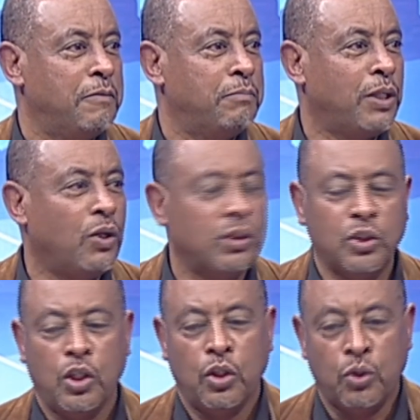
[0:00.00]
Because
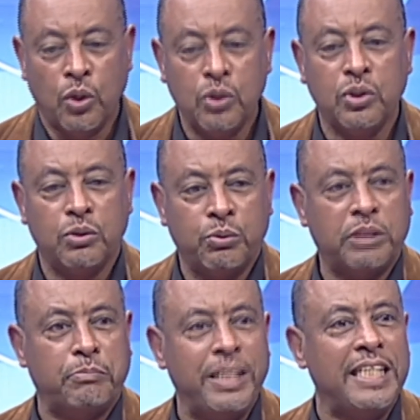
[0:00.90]
those
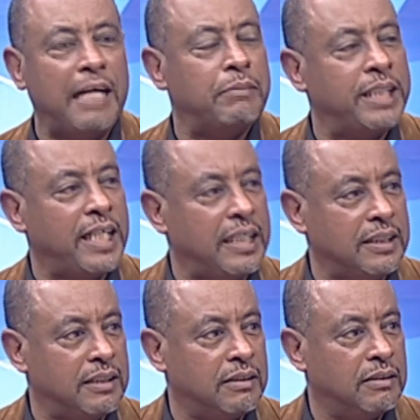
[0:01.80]
which Binyam
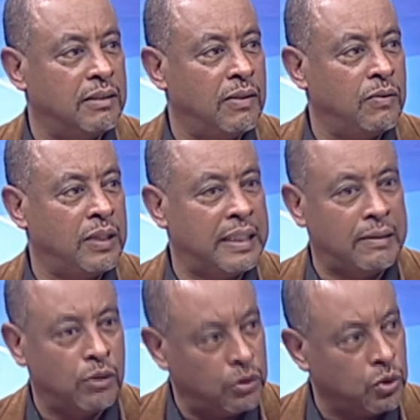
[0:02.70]
indicated,
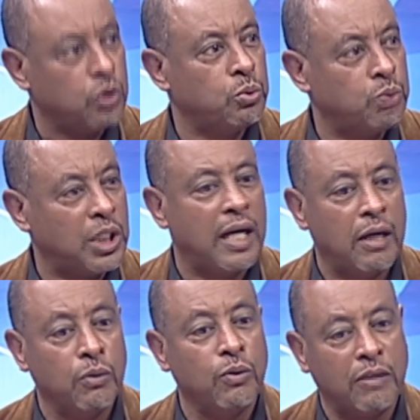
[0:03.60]
those
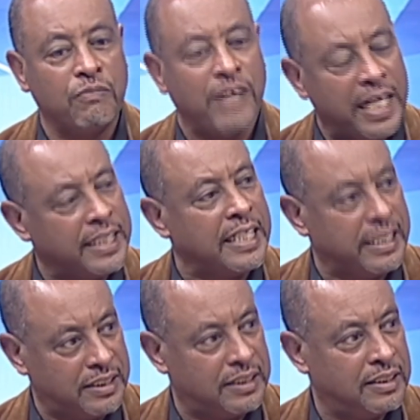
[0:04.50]
who are fighting
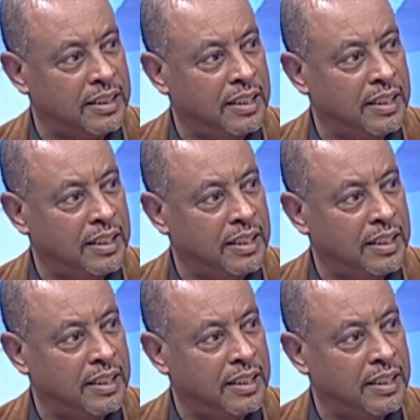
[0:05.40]
us,